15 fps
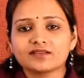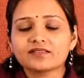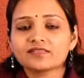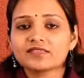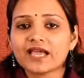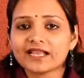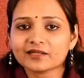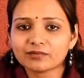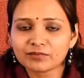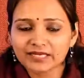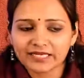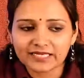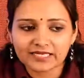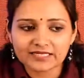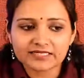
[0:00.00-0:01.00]
That
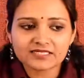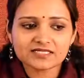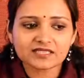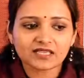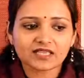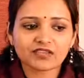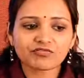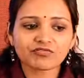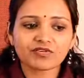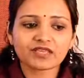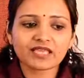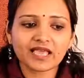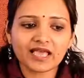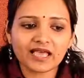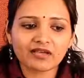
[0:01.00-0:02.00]
means if
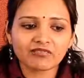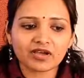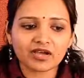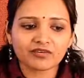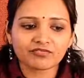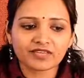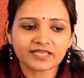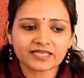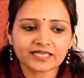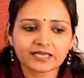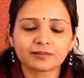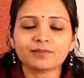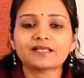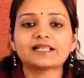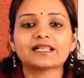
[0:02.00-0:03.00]
we have a
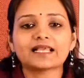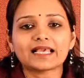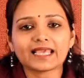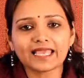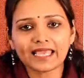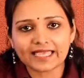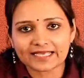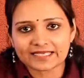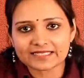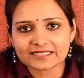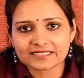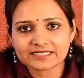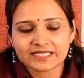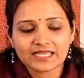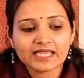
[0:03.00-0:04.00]
variable x